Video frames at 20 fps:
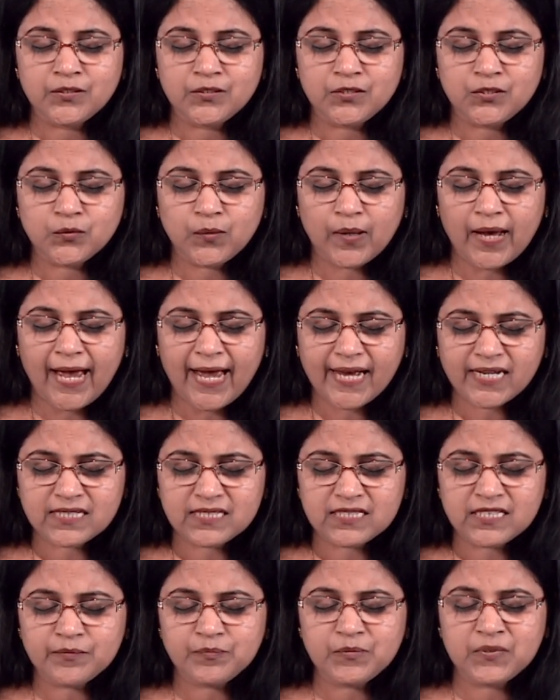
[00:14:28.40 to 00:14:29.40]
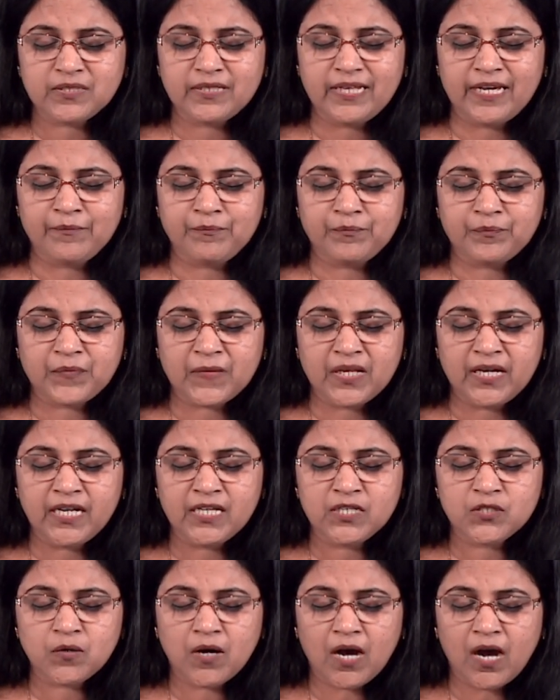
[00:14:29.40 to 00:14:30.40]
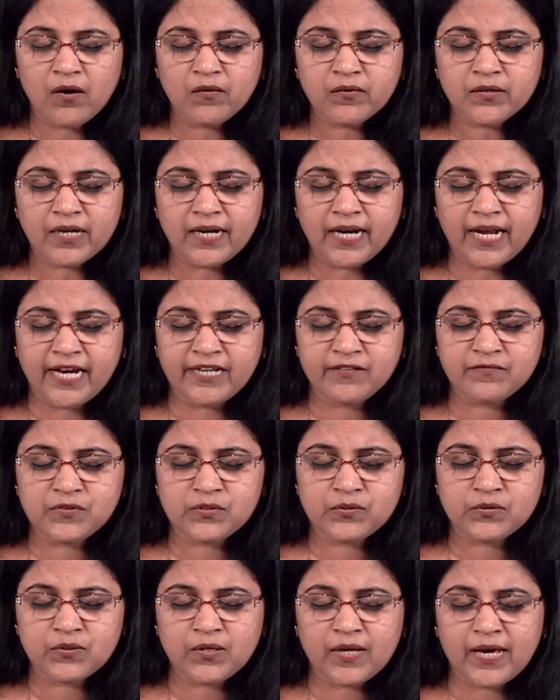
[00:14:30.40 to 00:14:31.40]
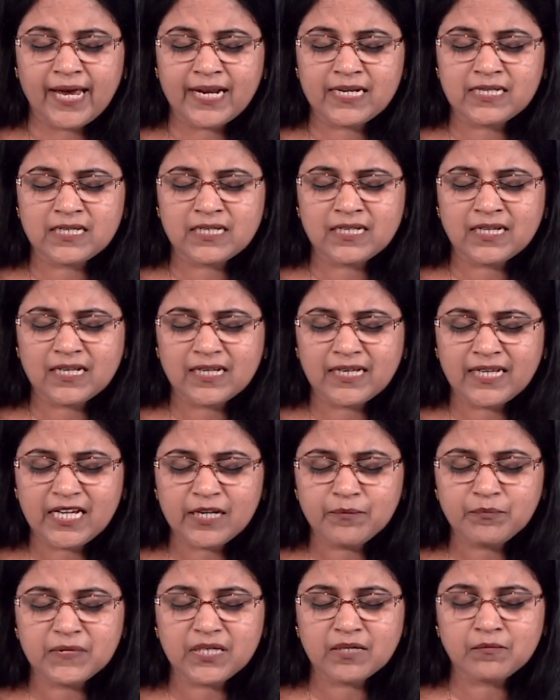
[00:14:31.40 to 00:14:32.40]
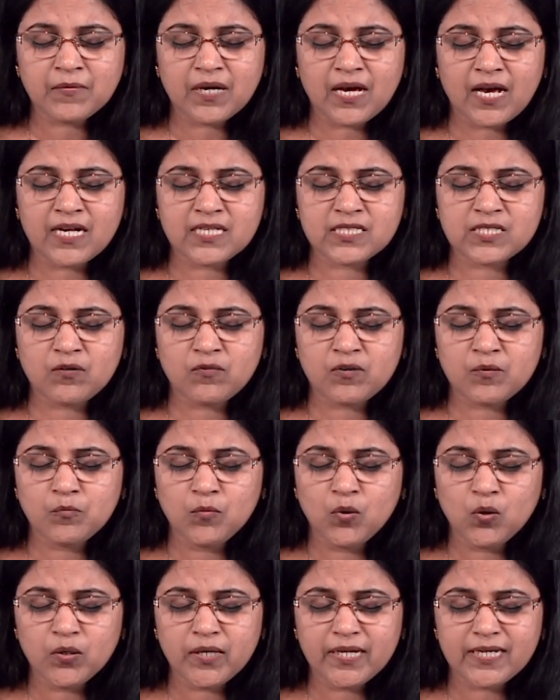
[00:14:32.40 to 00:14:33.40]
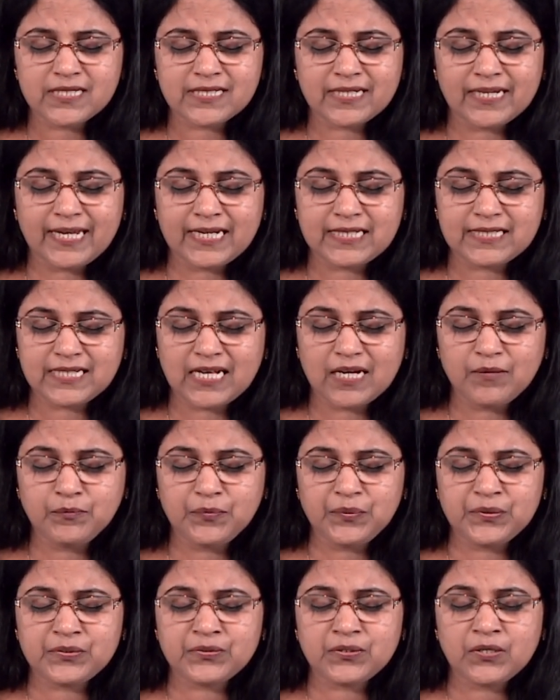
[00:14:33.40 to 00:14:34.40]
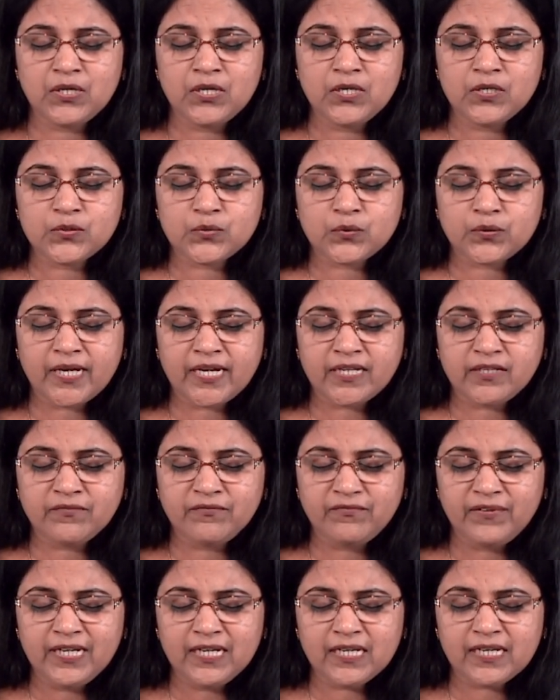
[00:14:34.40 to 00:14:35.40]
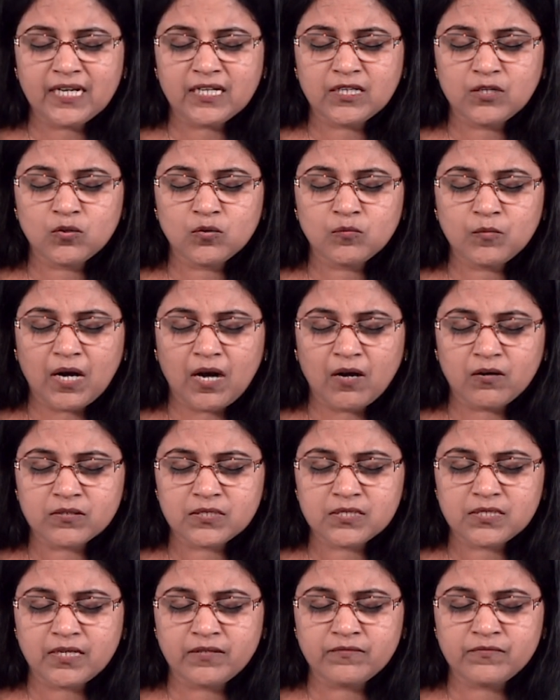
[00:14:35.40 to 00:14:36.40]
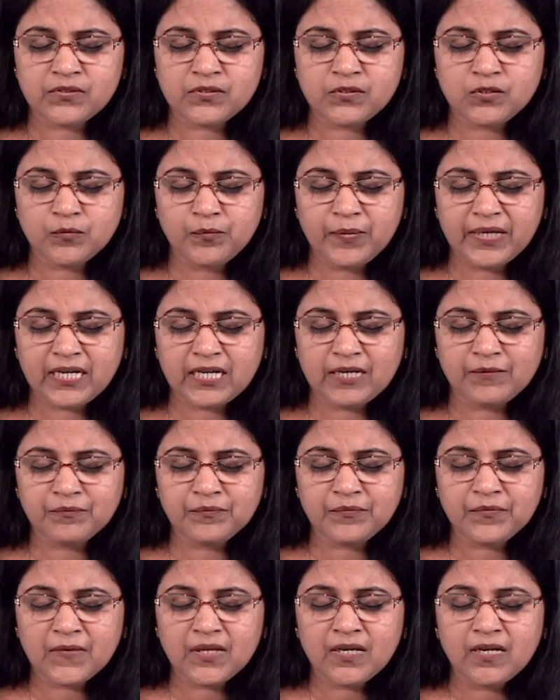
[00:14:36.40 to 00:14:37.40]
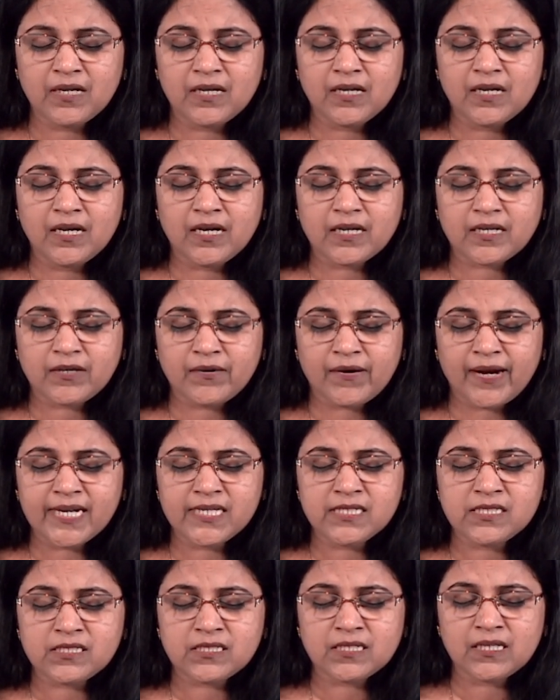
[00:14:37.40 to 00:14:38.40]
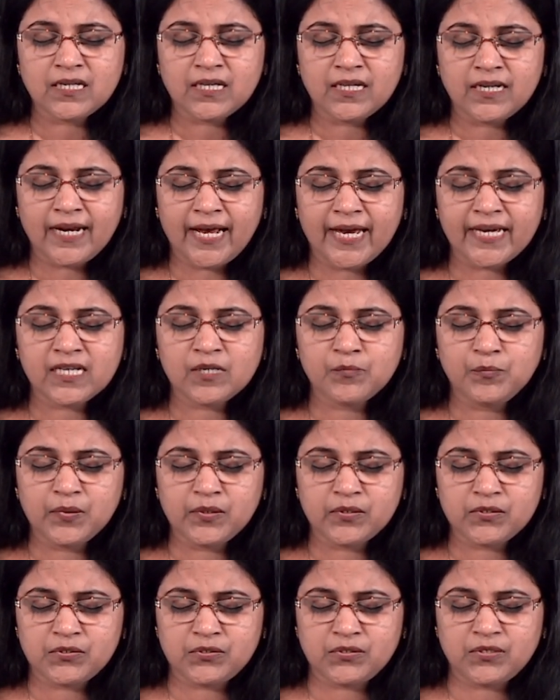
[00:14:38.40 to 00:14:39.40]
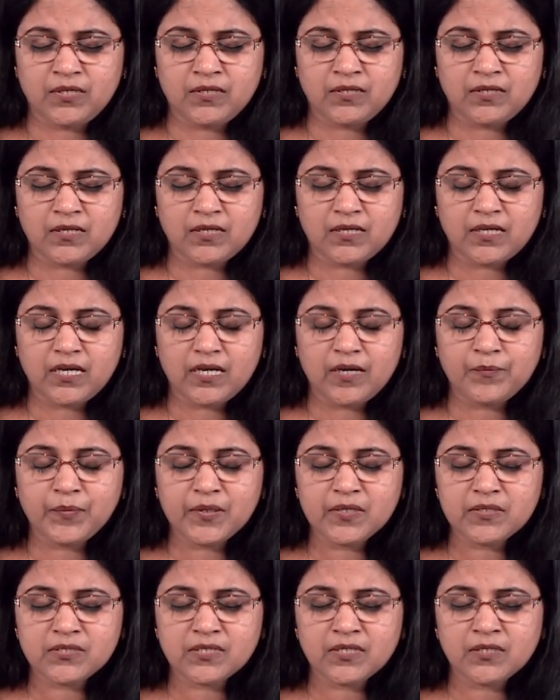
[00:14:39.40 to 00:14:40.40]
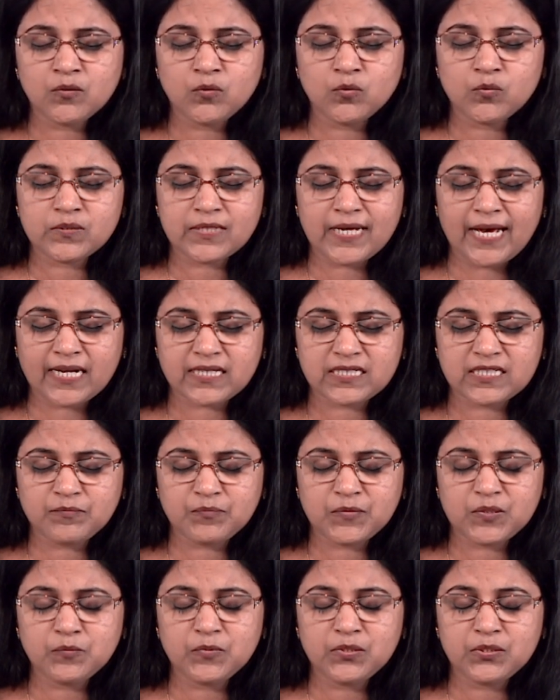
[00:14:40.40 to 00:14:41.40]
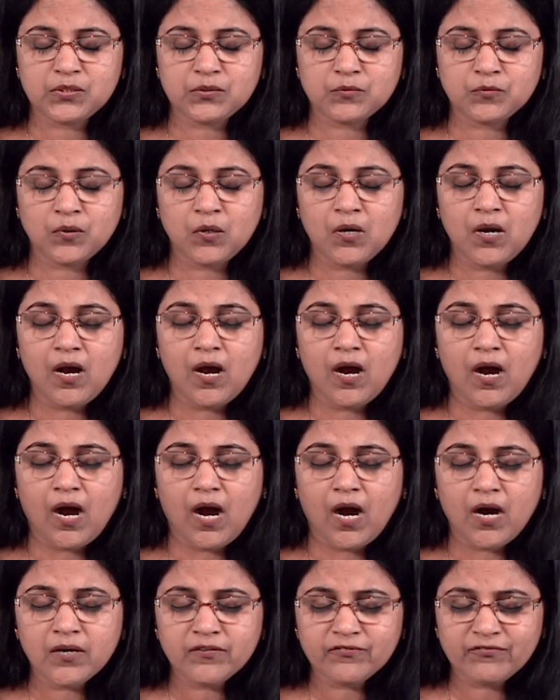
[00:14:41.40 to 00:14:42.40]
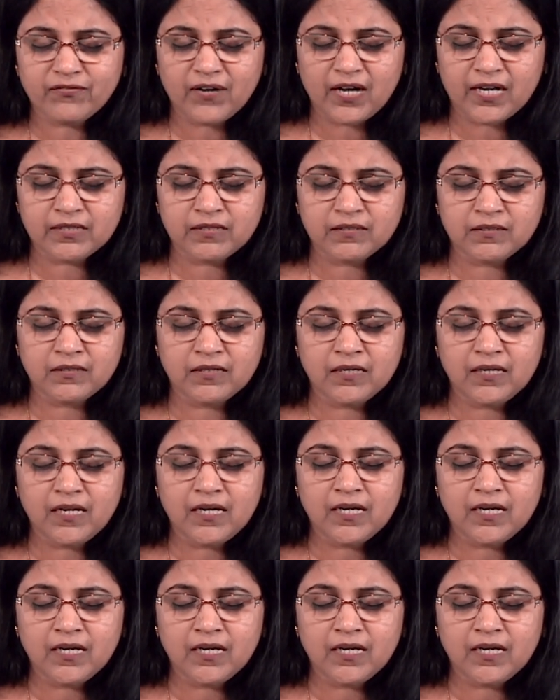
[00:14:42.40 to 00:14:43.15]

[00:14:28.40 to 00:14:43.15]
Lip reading: to accept them into our lives and keep them as our models and examples so that we can groom ourselves to become a Christ-like person, a person who is acceptable to our Father,